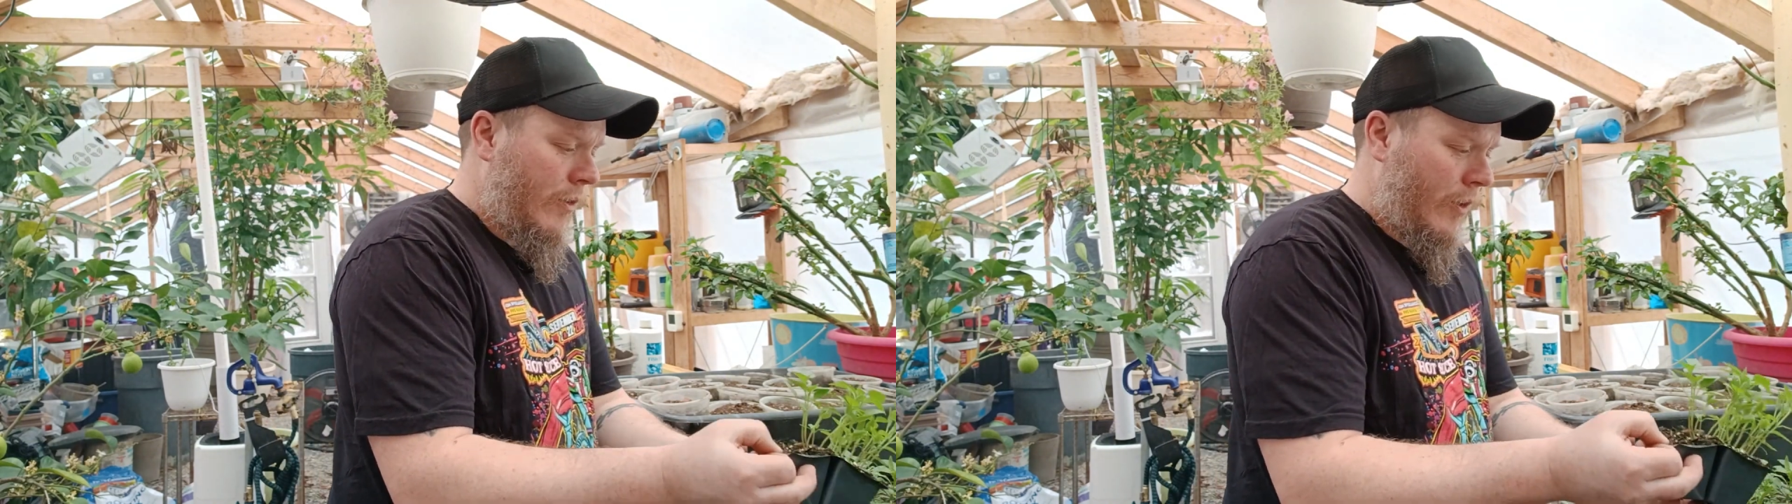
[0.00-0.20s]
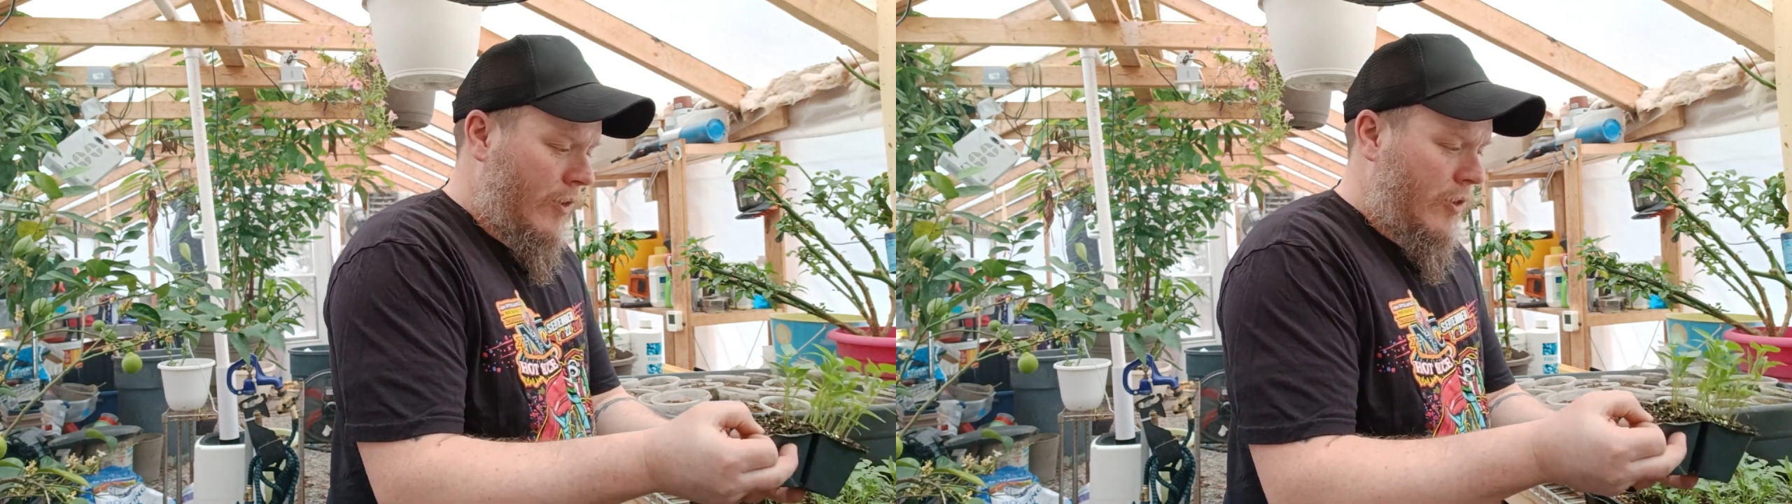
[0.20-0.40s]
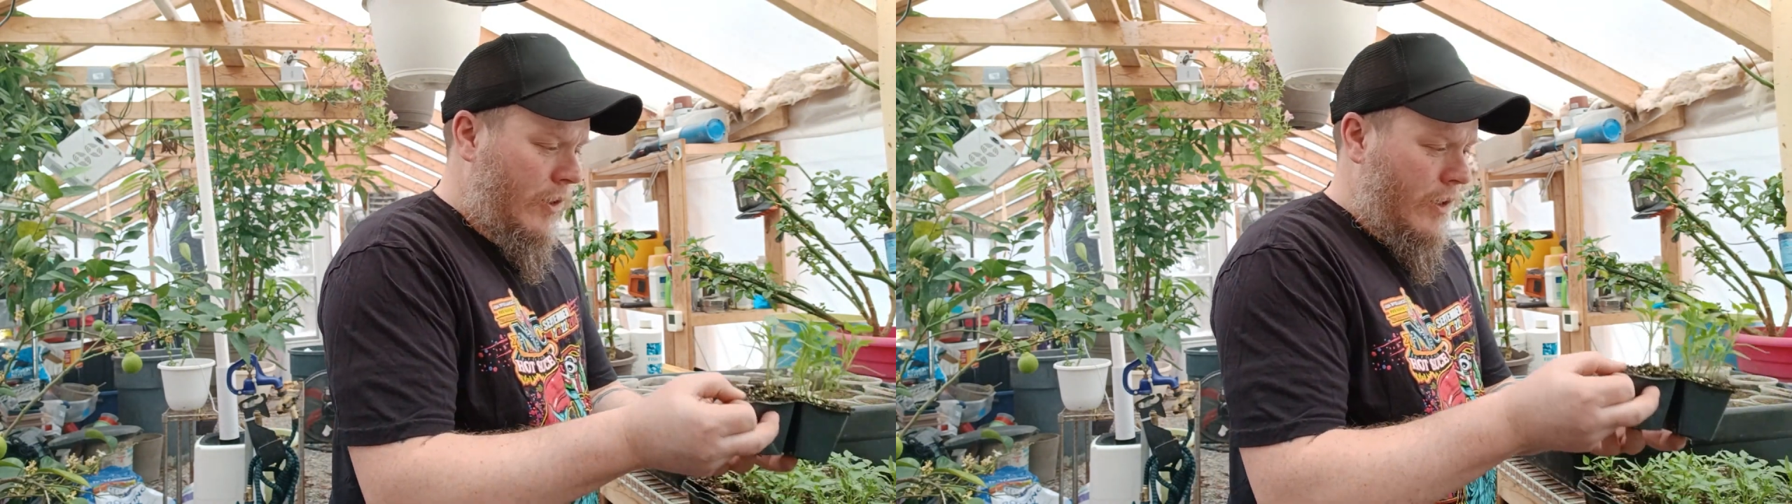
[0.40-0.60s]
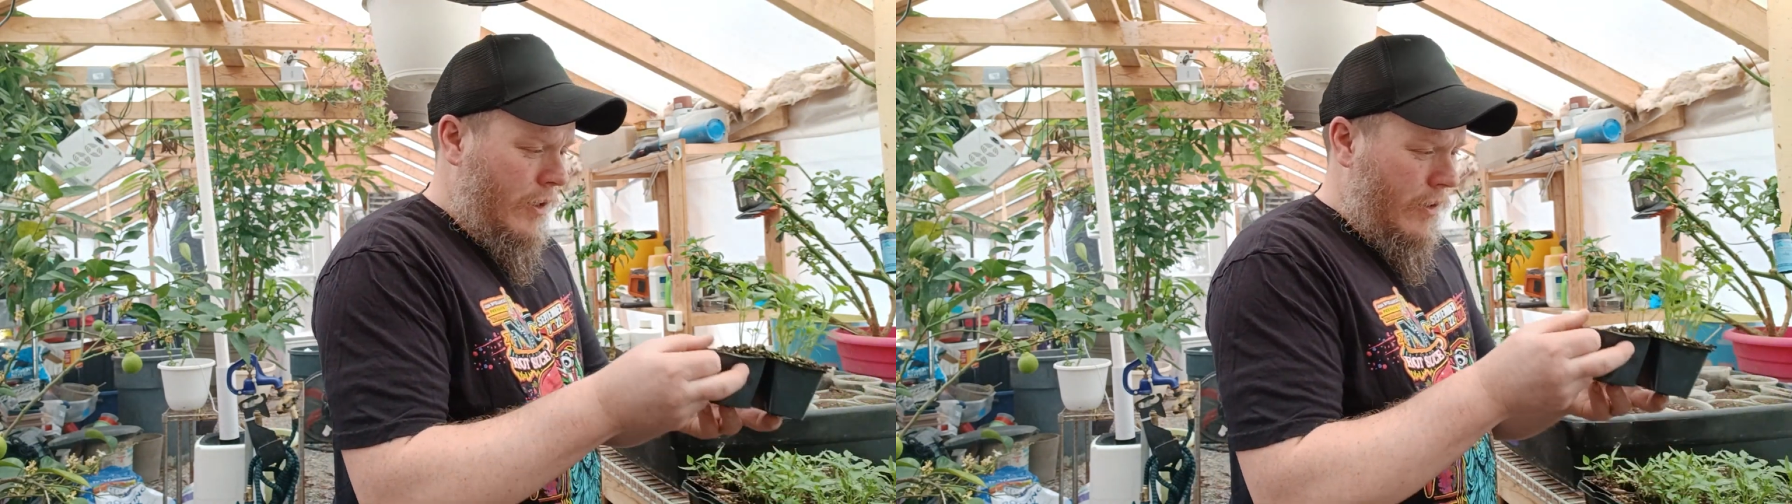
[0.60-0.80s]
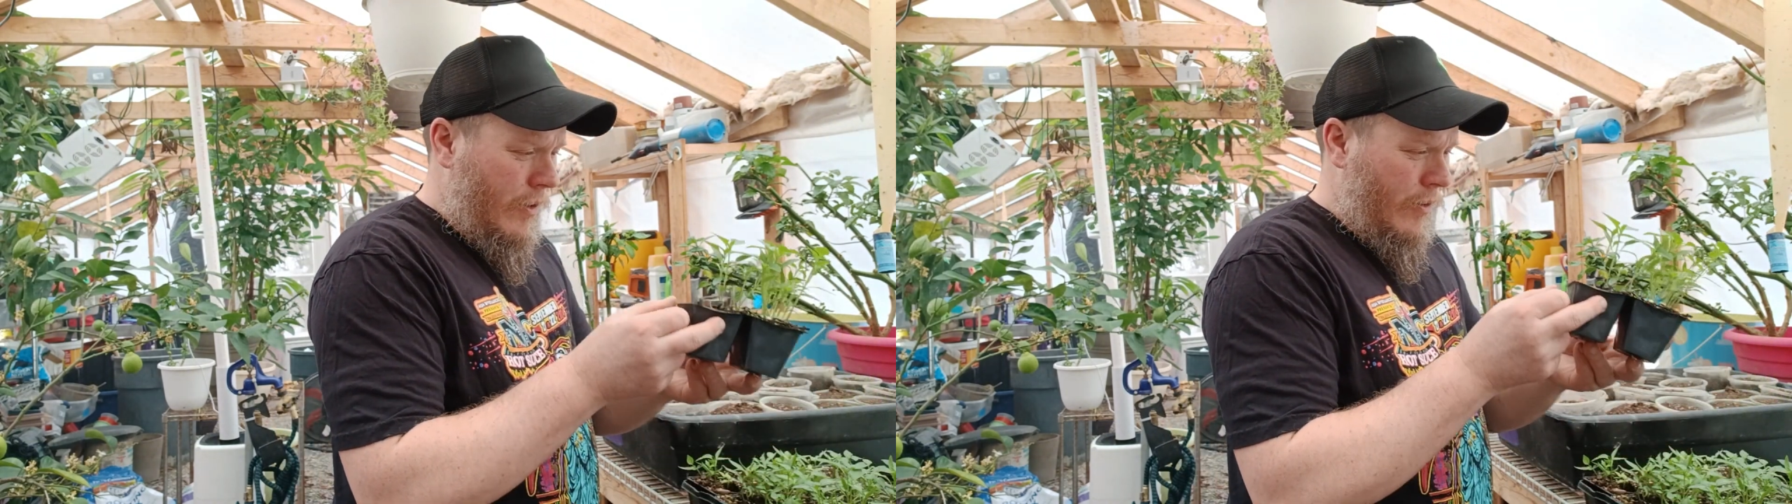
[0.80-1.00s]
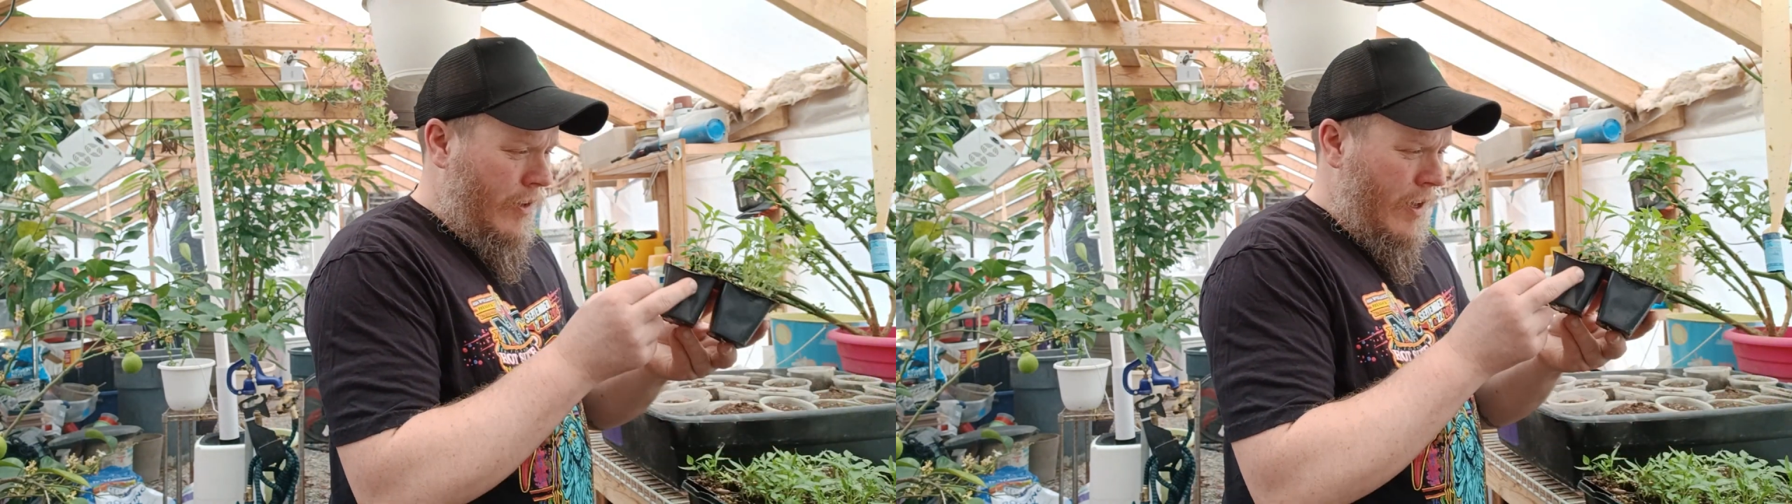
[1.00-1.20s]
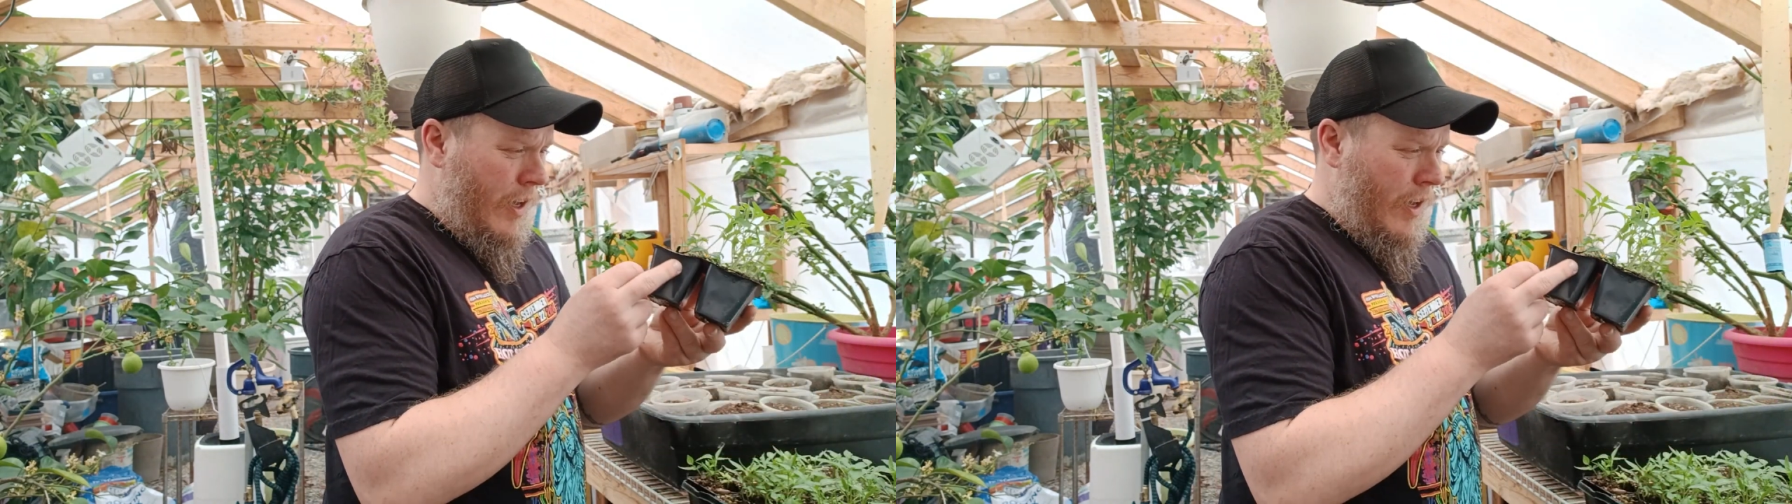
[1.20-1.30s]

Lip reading: essentially is